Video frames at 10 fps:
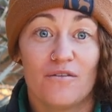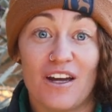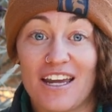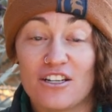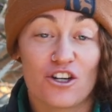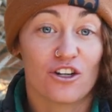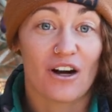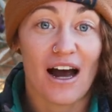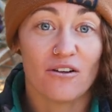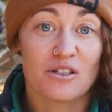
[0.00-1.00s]
vacation your
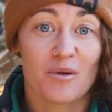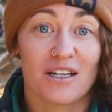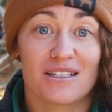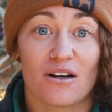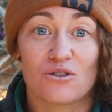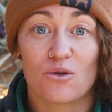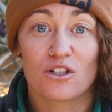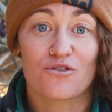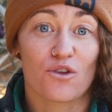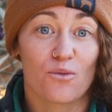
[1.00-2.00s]
houseplants
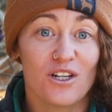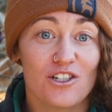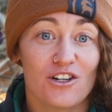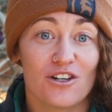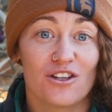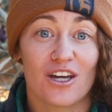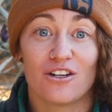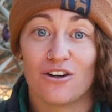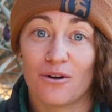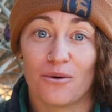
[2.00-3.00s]
outdoors for the winter, then
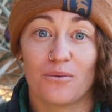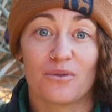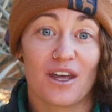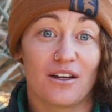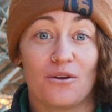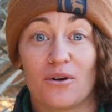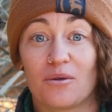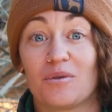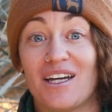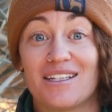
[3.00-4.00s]
you know that
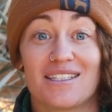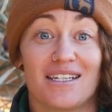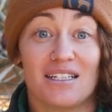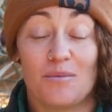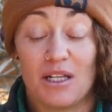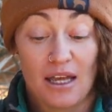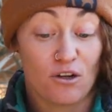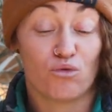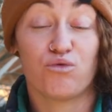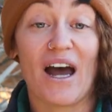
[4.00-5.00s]
your plants need to be
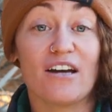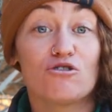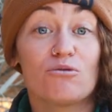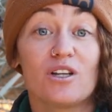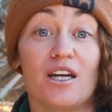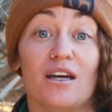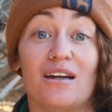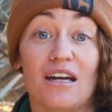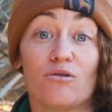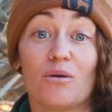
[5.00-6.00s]
gradually
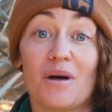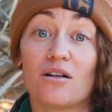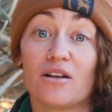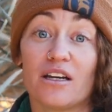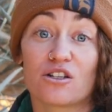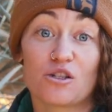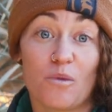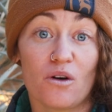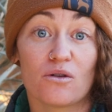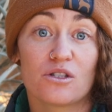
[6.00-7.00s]
and incrementally
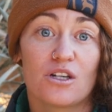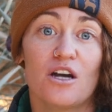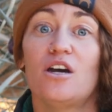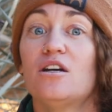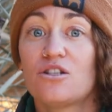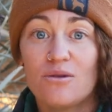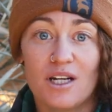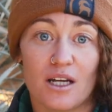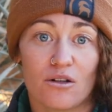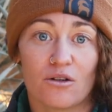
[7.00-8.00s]
exposed to
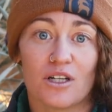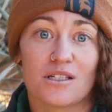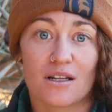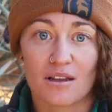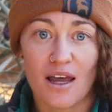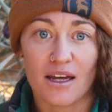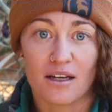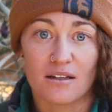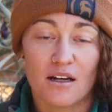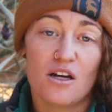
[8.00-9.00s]
an increase in
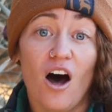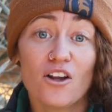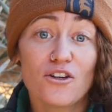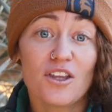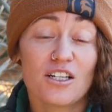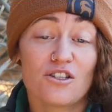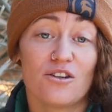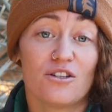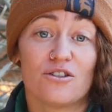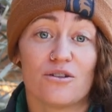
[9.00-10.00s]
light. Other things
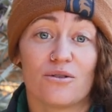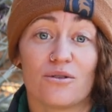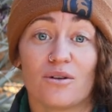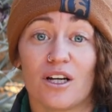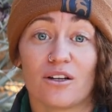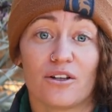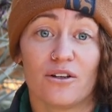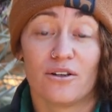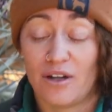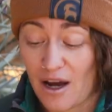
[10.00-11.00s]
you can do
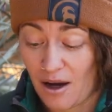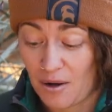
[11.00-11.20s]
include